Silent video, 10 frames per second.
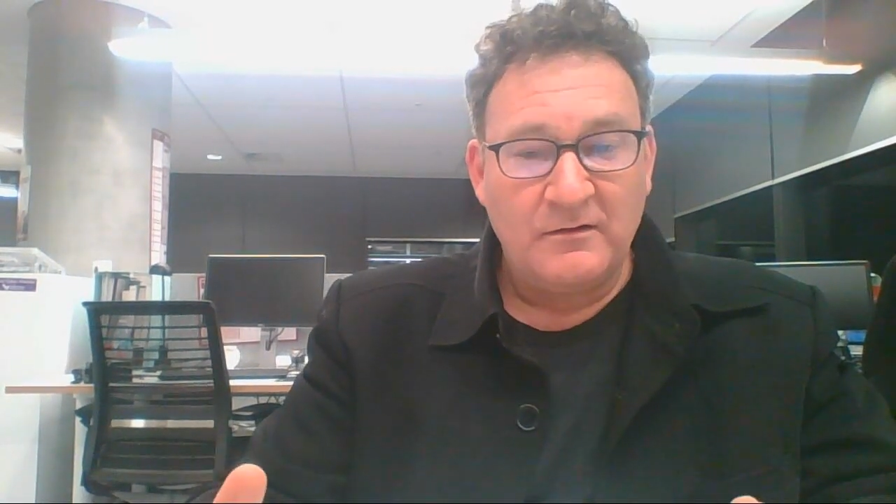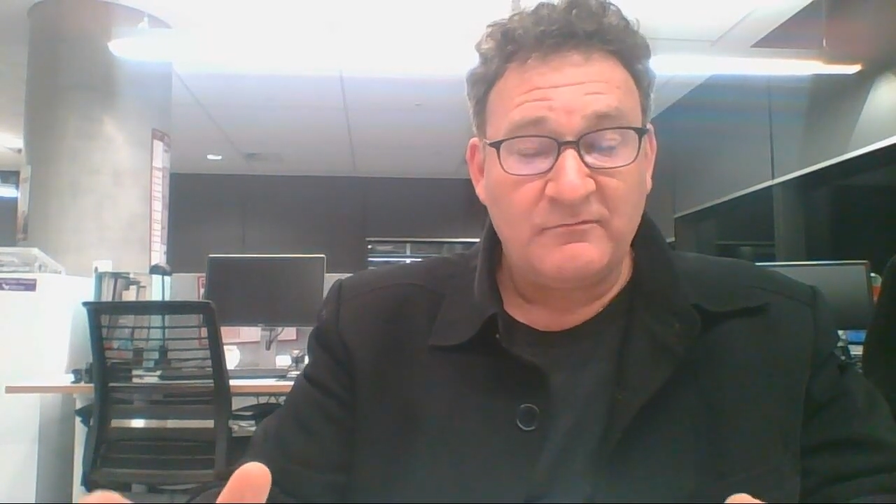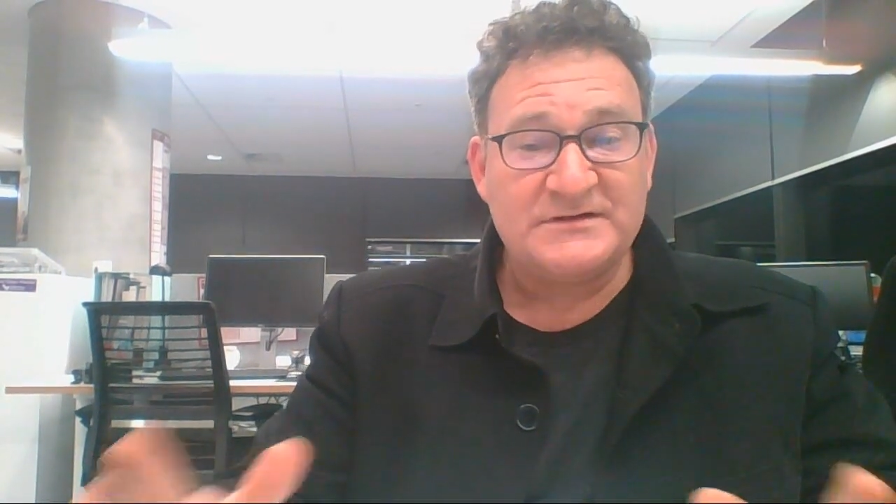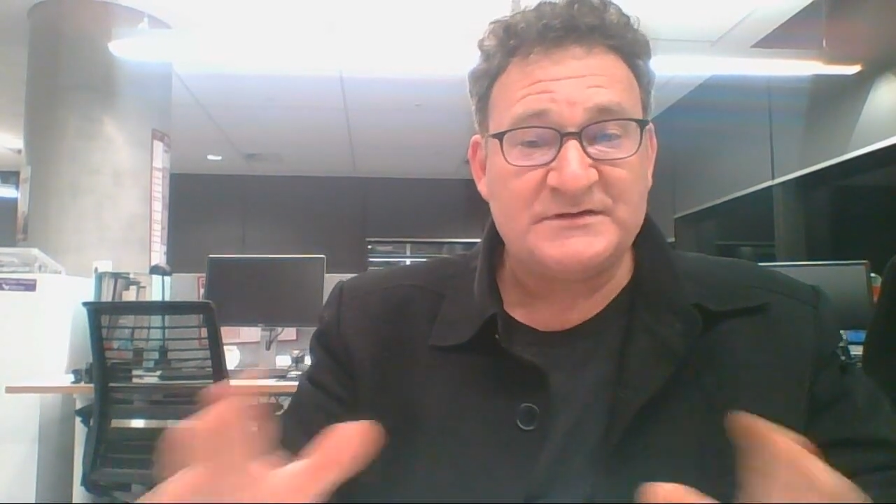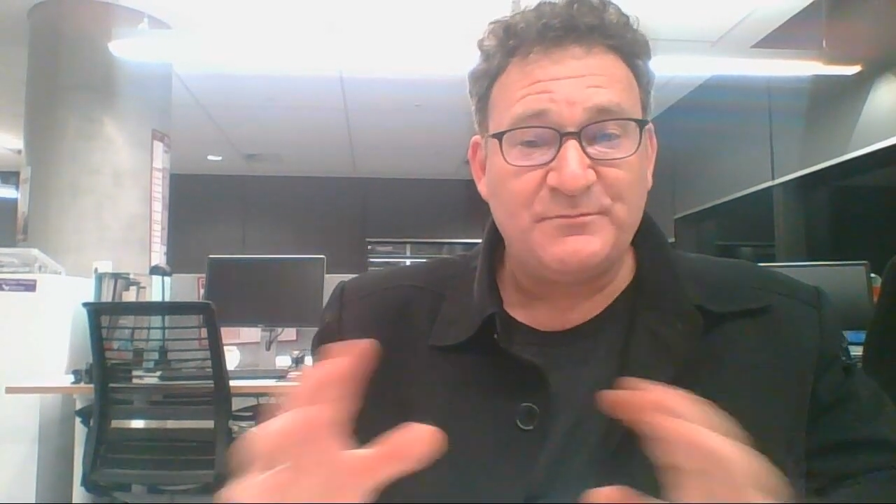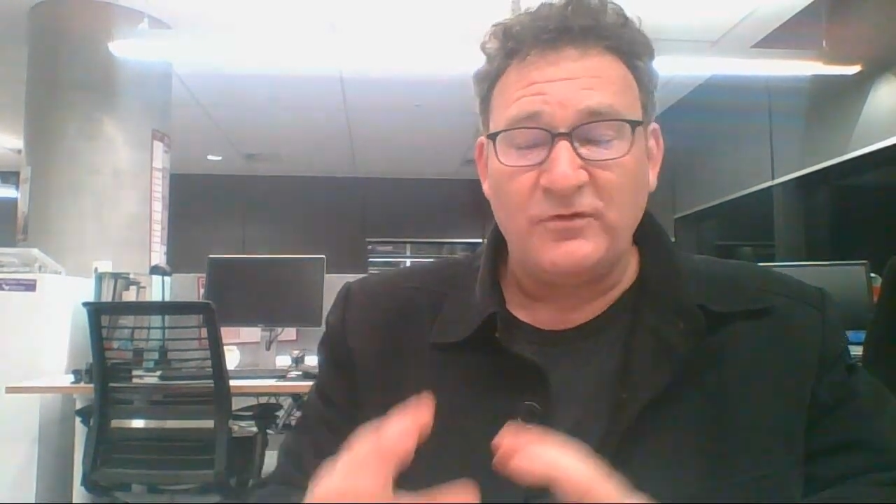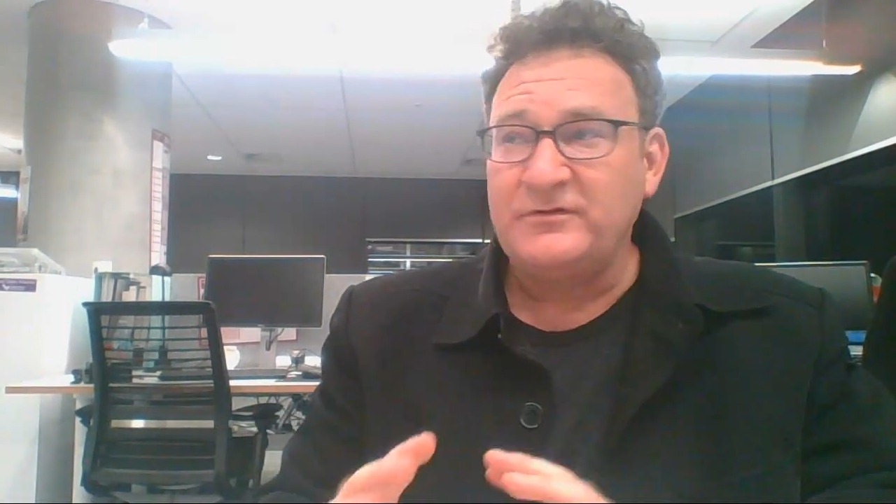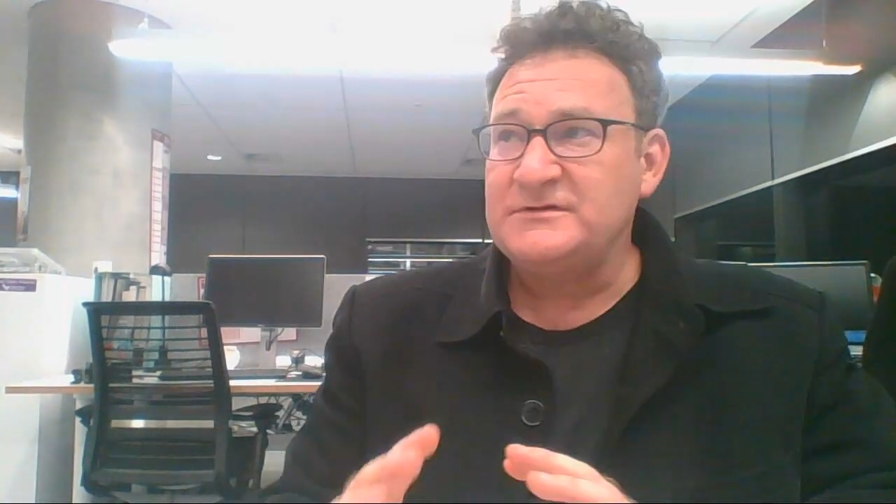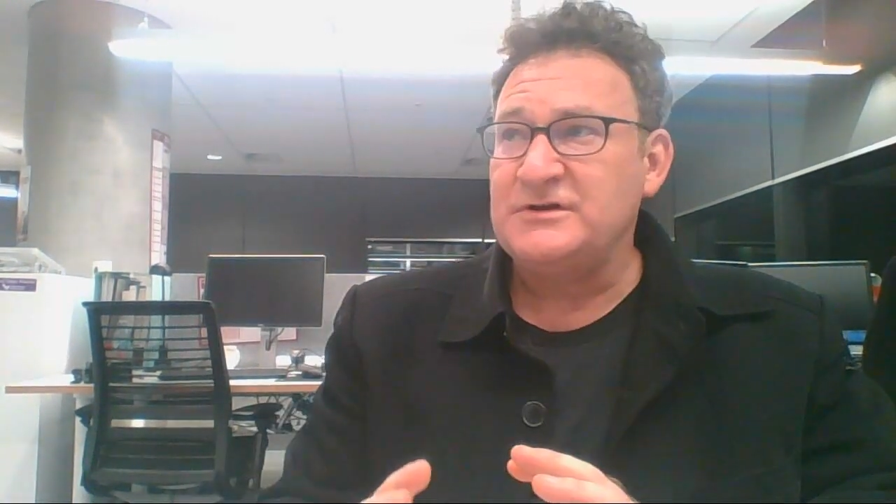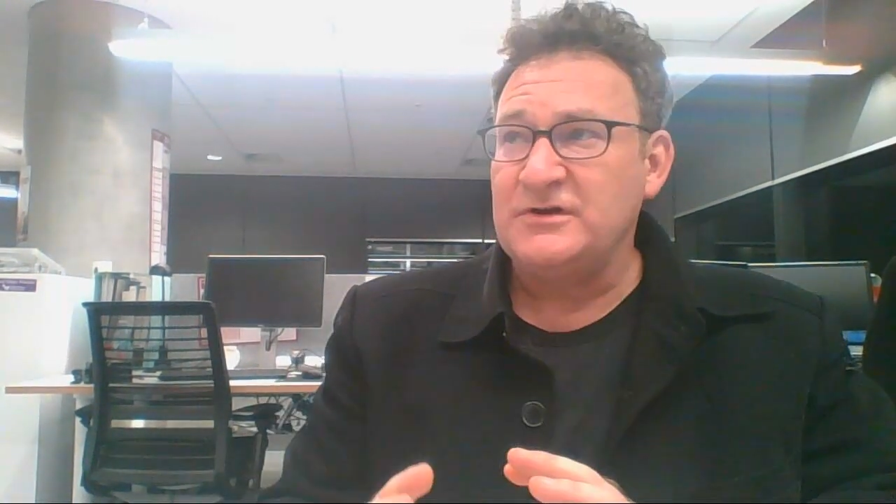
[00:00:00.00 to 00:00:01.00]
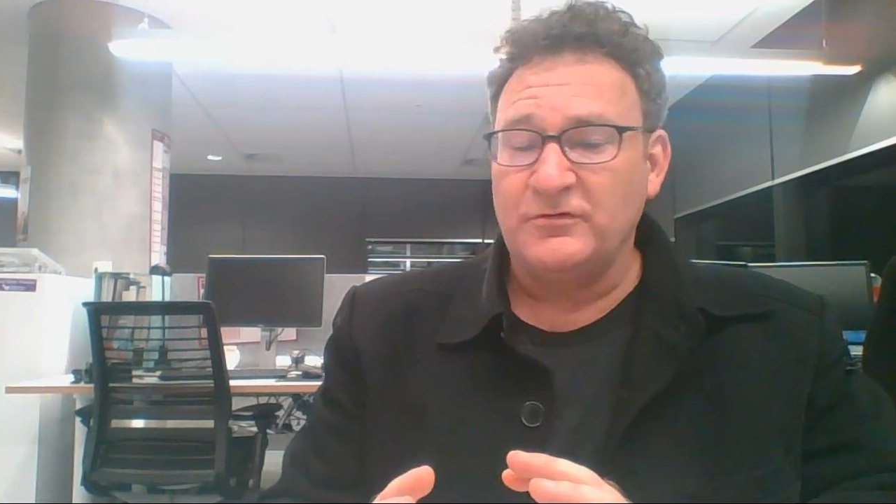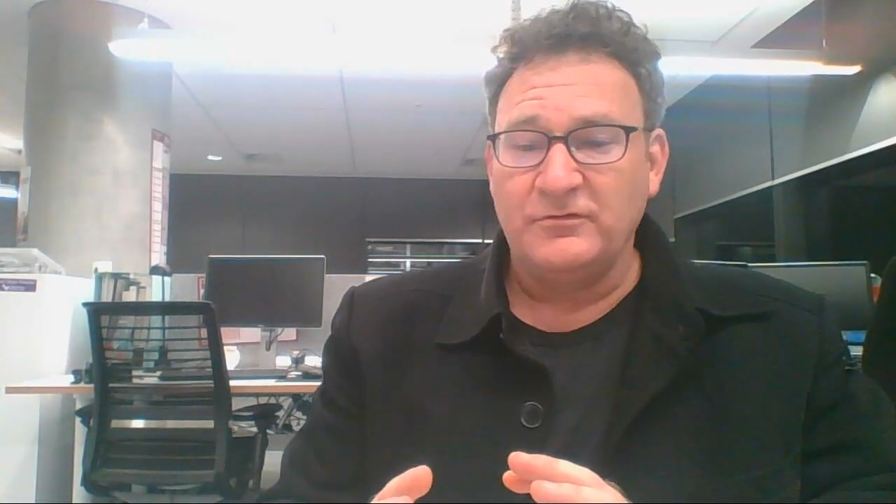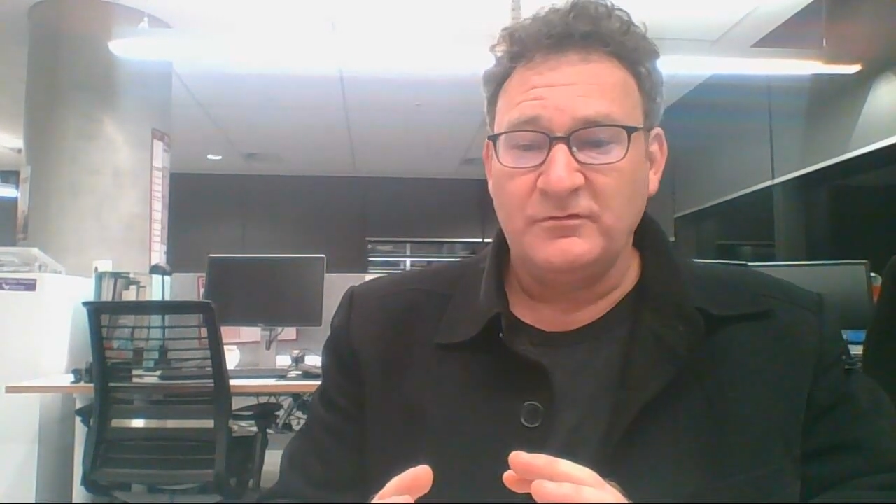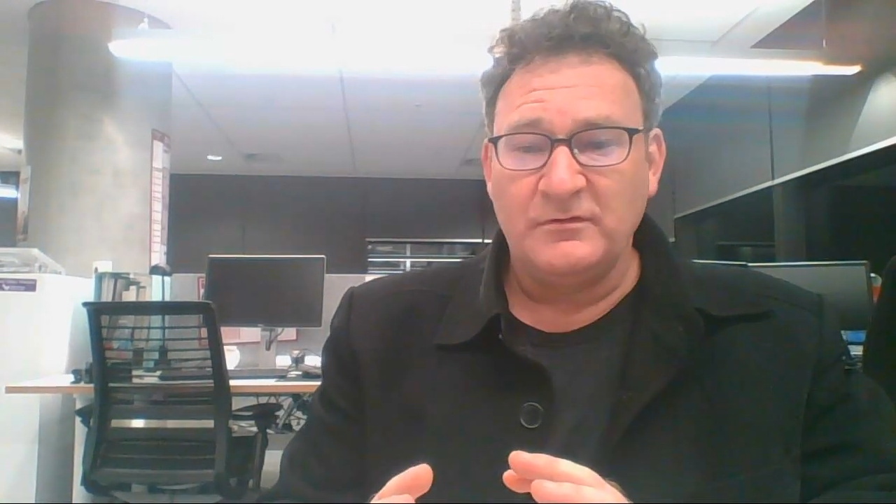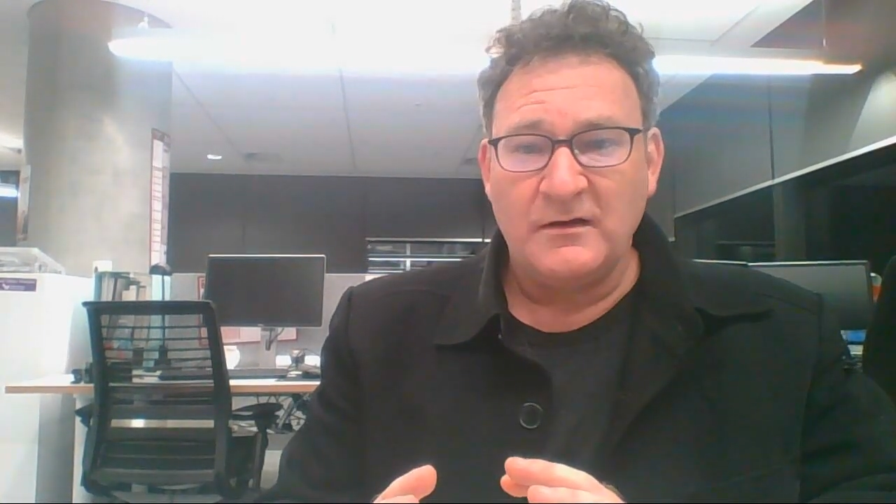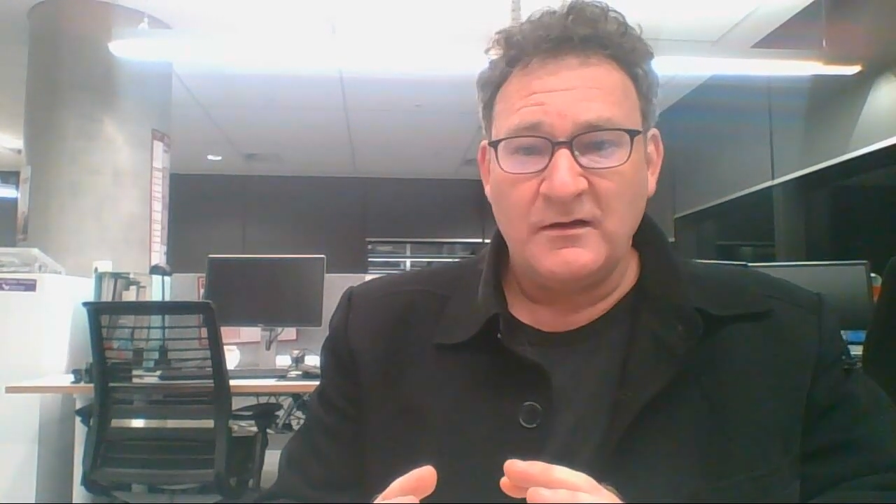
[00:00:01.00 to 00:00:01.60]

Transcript: respond to you